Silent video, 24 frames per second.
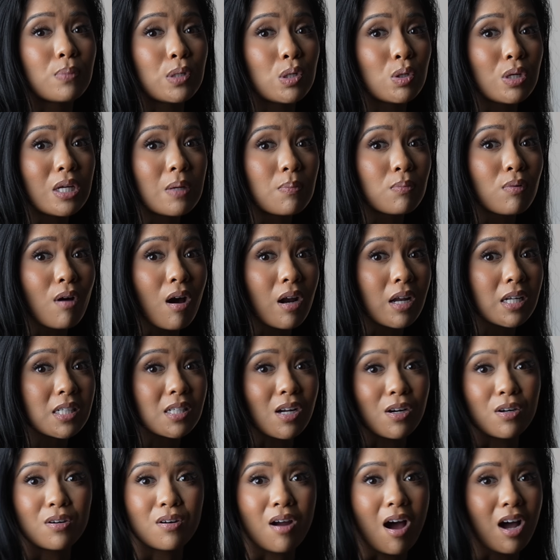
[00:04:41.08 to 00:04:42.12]
beauty products
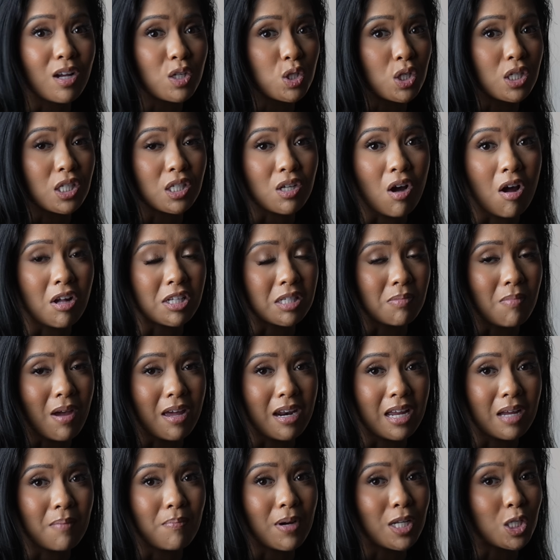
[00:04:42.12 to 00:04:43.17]
are not just
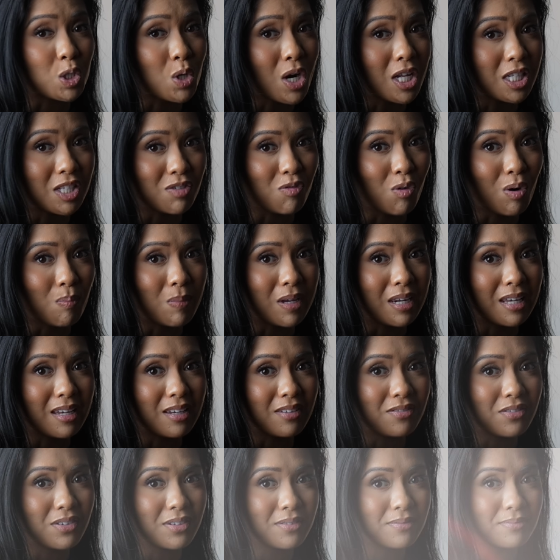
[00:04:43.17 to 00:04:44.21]
cosmetic but
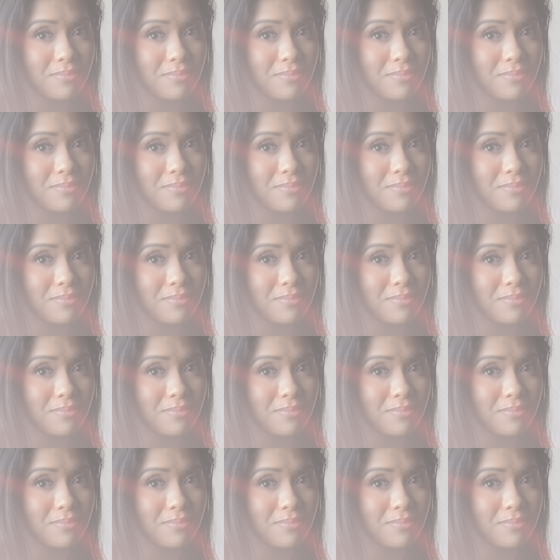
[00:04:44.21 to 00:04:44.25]
transformative.